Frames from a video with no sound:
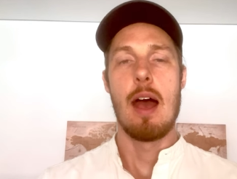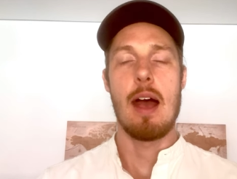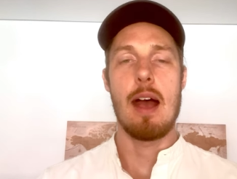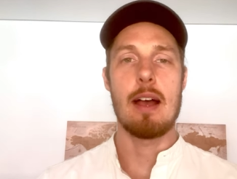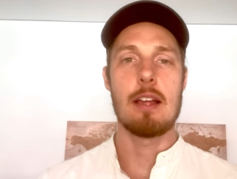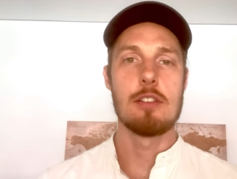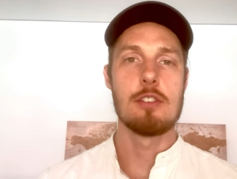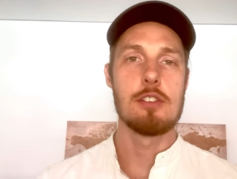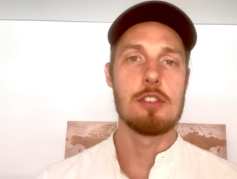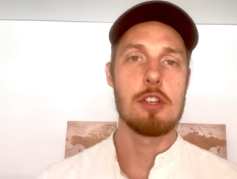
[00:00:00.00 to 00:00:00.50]

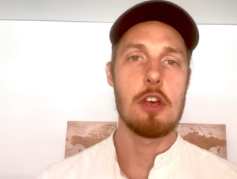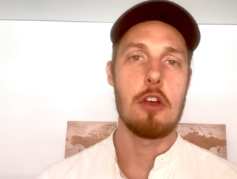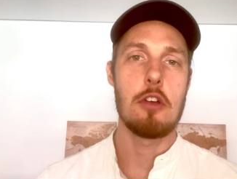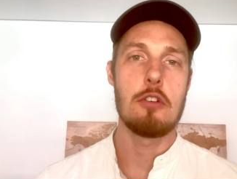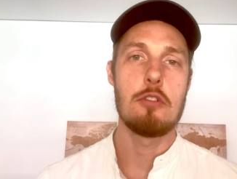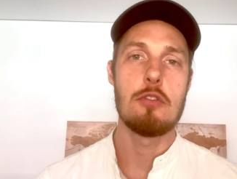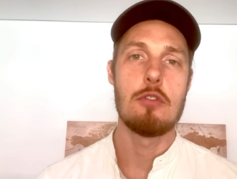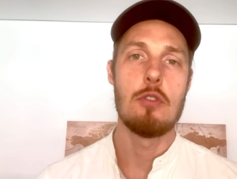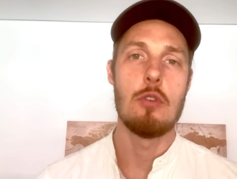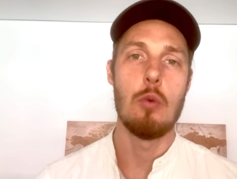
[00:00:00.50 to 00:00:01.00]
And so
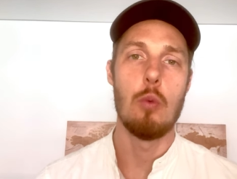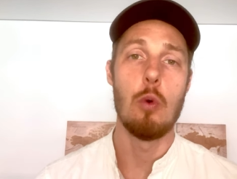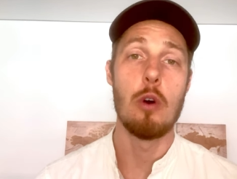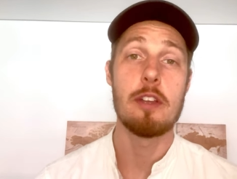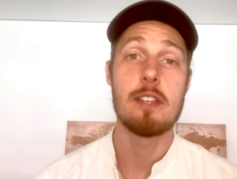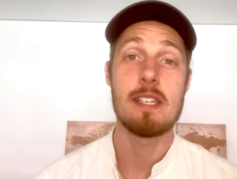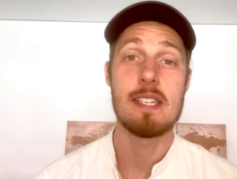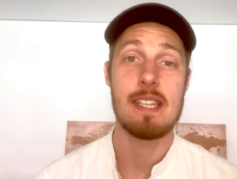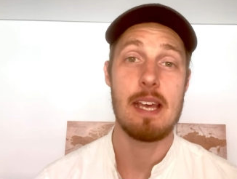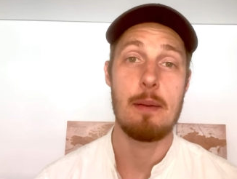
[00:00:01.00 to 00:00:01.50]

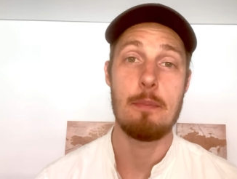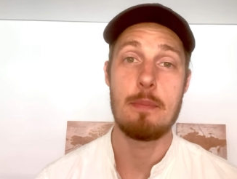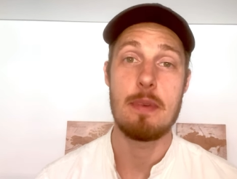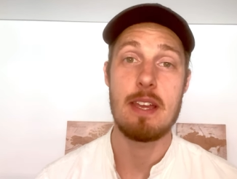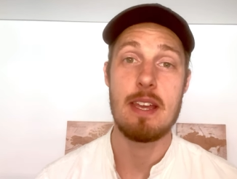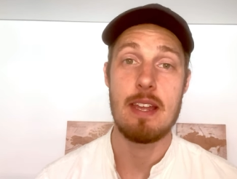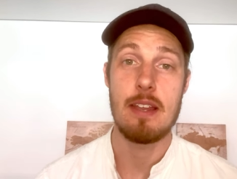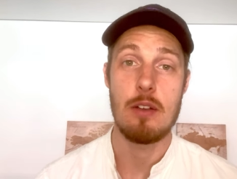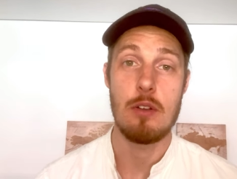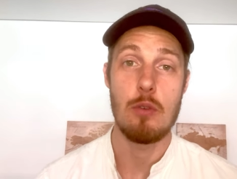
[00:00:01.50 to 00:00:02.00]
what does that
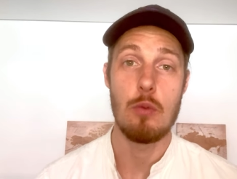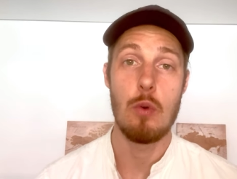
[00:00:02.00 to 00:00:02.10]
mean?